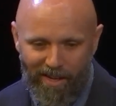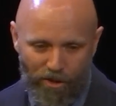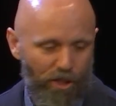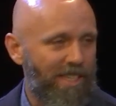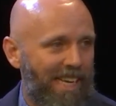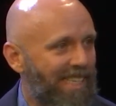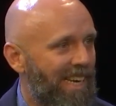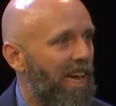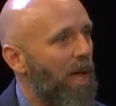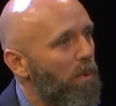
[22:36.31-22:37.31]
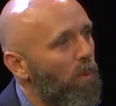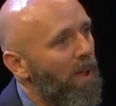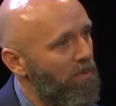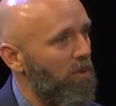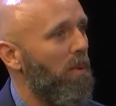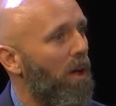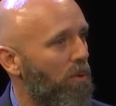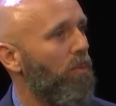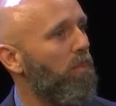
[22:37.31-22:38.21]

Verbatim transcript: just take time away from other